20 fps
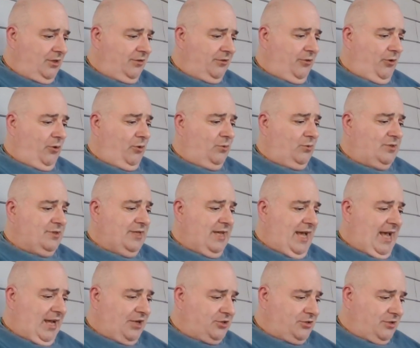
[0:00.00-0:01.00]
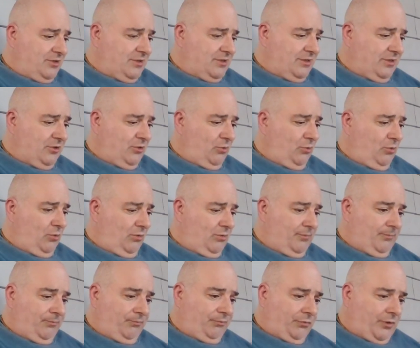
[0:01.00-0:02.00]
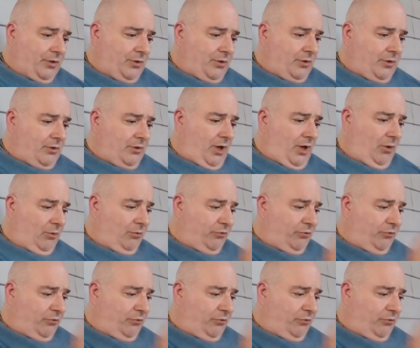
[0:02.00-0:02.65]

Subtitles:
Those actions in the world, oh,